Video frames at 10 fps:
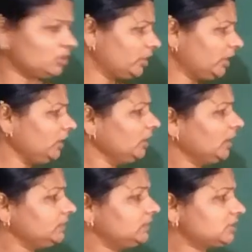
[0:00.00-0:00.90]

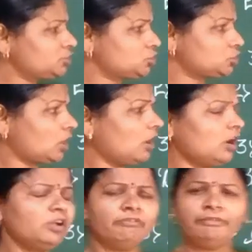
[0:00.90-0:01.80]
Okay, the
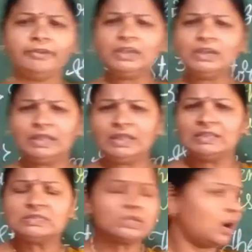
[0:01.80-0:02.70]
strong wind is